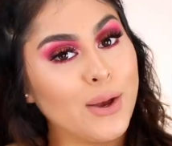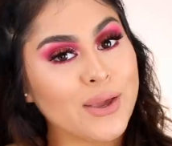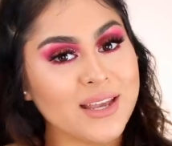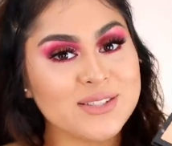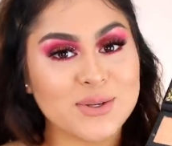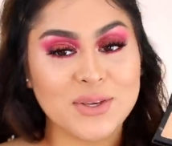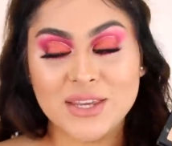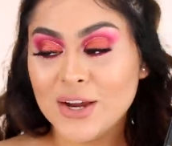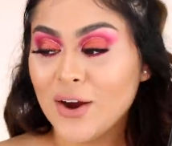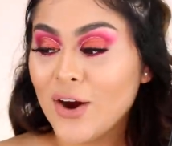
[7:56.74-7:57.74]
Okay, so
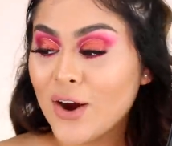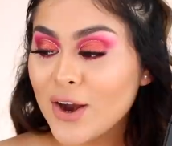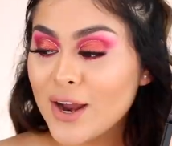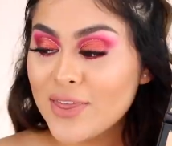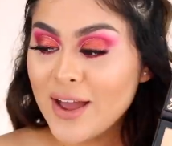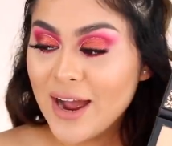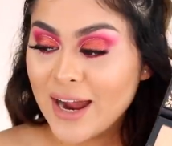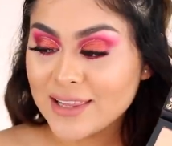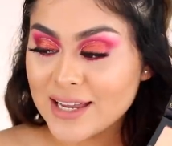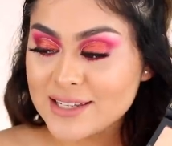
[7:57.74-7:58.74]
here are the
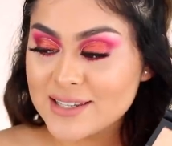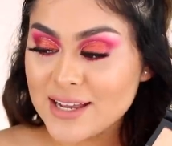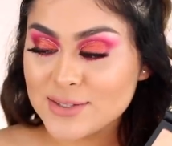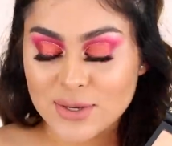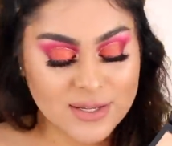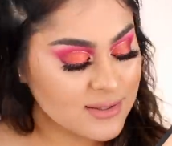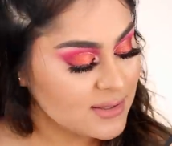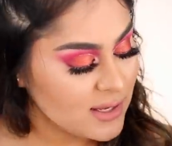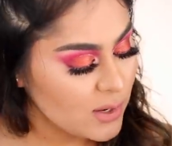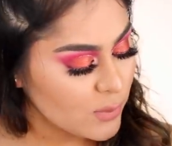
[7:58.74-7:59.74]
highlights. As you can
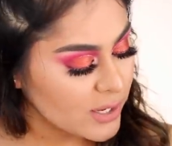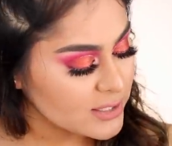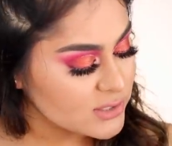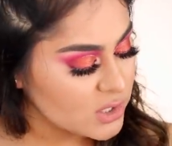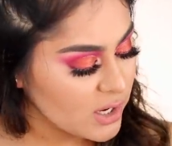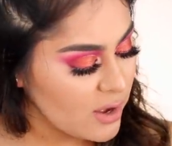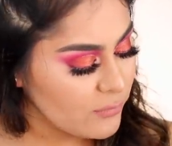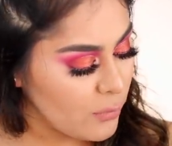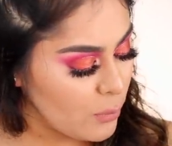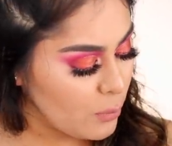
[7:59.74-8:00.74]
see, we're gonna start
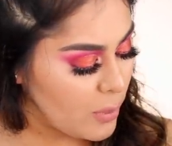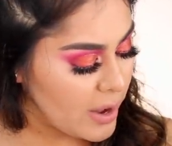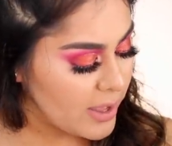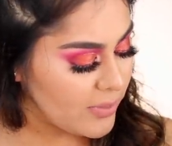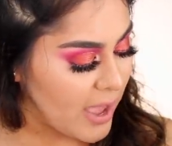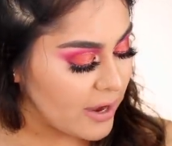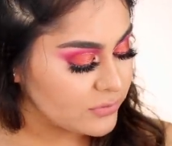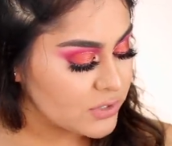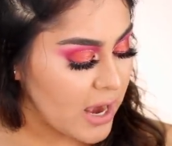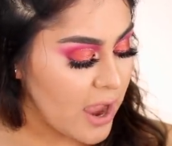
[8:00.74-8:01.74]
off with
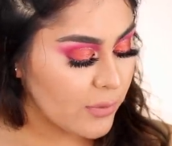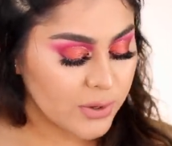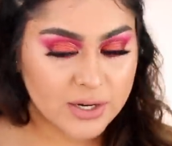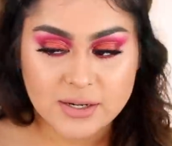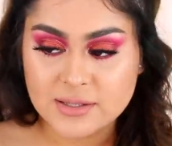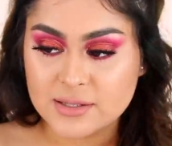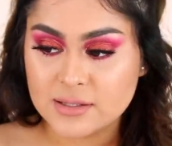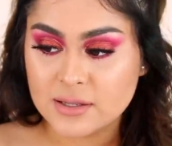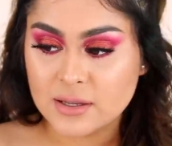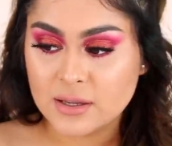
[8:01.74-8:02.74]
After Hours.